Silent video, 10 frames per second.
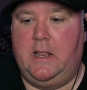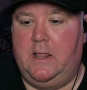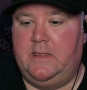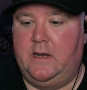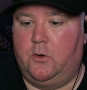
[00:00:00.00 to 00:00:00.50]

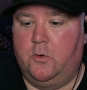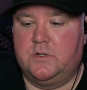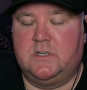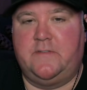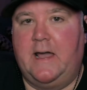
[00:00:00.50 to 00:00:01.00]
then of
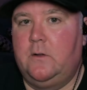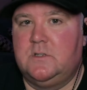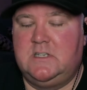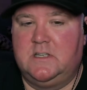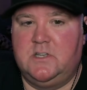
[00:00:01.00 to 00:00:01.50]
course, if I don't
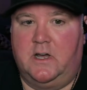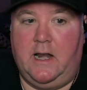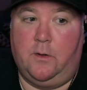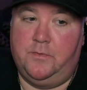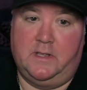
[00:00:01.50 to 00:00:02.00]
see a ton, I
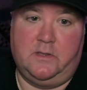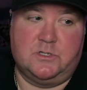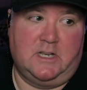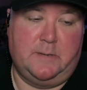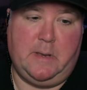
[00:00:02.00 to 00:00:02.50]
don't think there's
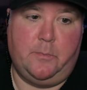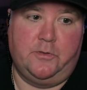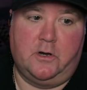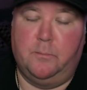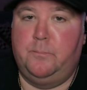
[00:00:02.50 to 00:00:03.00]
a lot of people
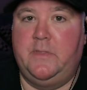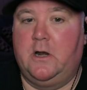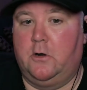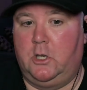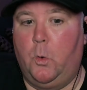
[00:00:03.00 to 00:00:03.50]
that
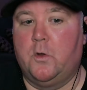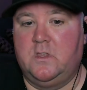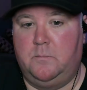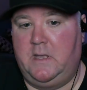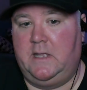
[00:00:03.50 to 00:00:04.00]
are lower
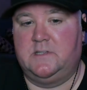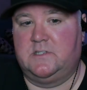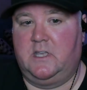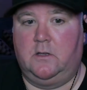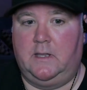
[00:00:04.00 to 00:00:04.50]
than me in
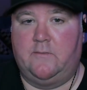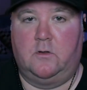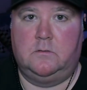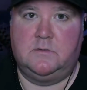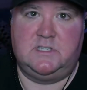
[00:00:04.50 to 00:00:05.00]
skill
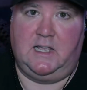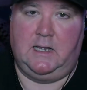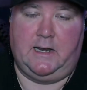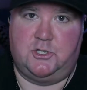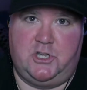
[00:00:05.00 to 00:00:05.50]
level seeing a
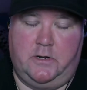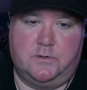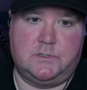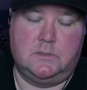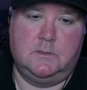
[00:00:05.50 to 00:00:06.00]
lot of
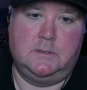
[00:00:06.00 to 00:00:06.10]
cheaters.